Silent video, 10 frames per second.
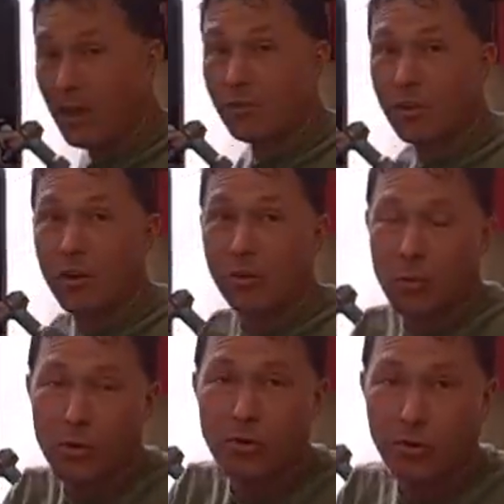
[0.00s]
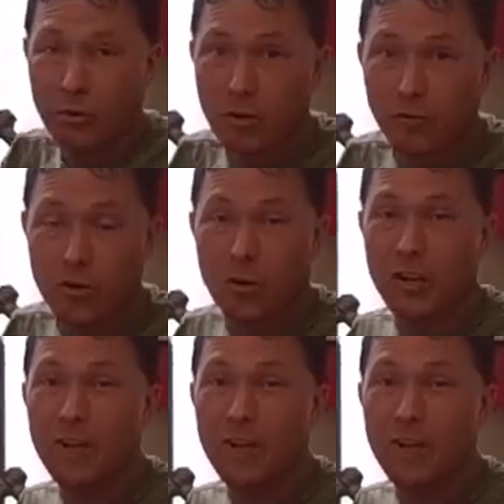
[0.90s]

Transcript: as a Growing Your Greens viewer,